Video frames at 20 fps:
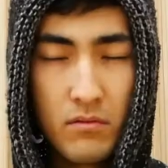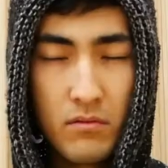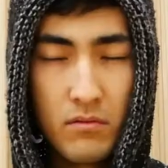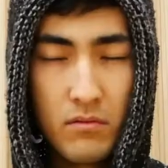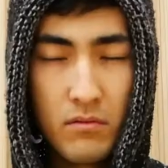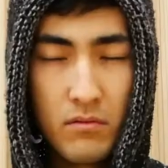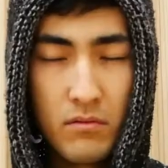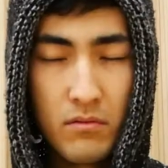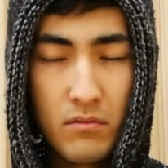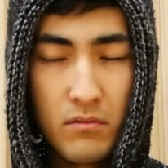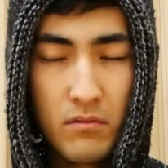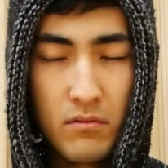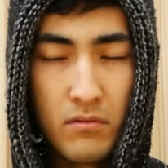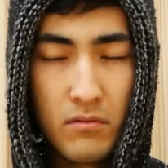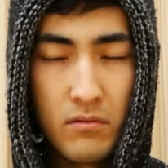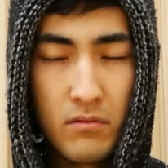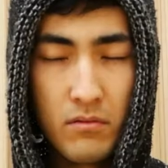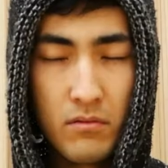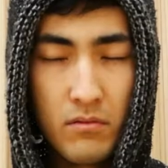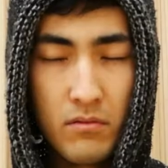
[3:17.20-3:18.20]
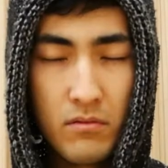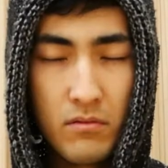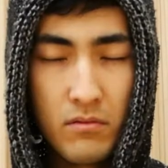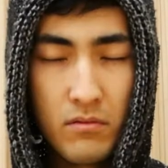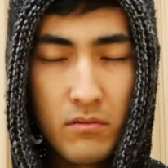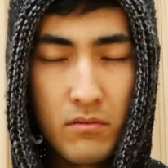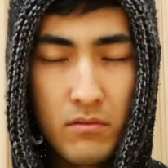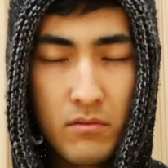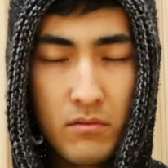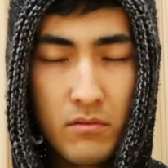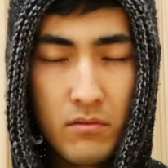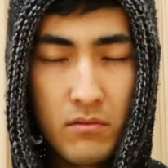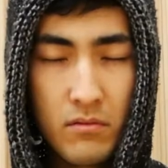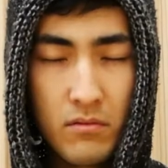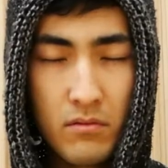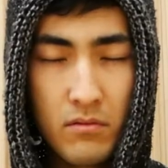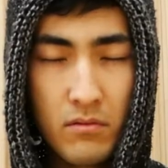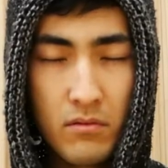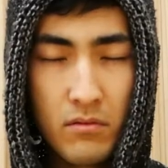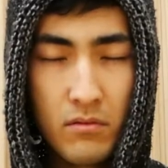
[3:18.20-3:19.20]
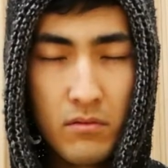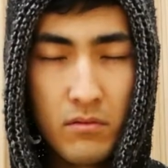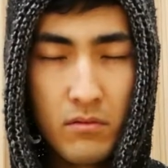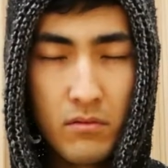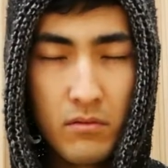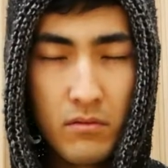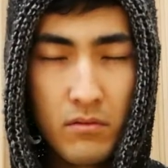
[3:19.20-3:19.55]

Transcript: (no one is talking)